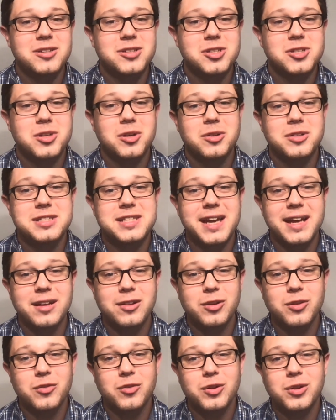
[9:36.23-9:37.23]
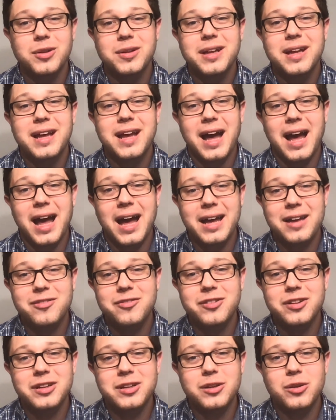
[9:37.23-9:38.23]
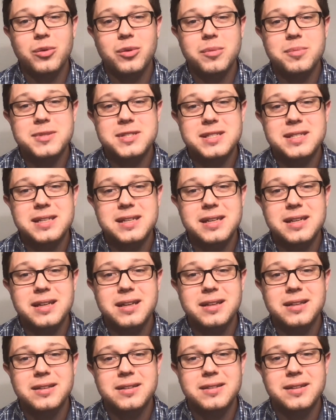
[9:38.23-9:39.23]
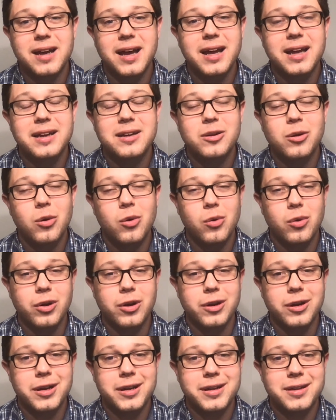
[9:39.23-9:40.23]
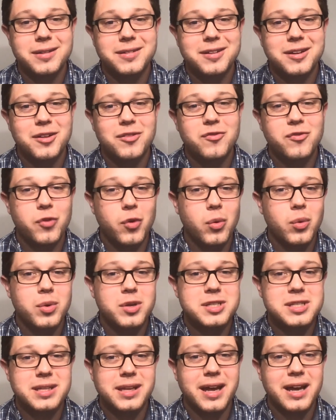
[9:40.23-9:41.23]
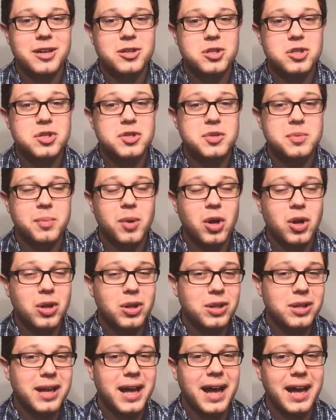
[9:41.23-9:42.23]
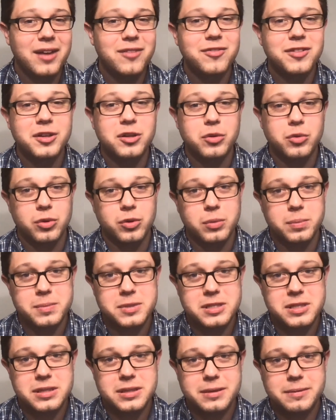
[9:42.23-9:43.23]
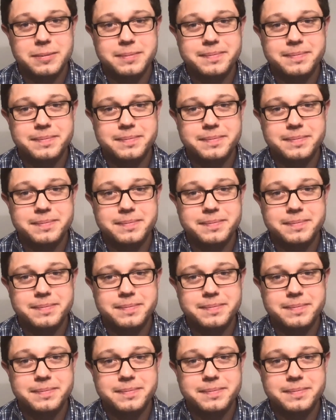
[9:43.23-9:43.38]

Just go to taylorville-umc.org forward slash small hyphen groups.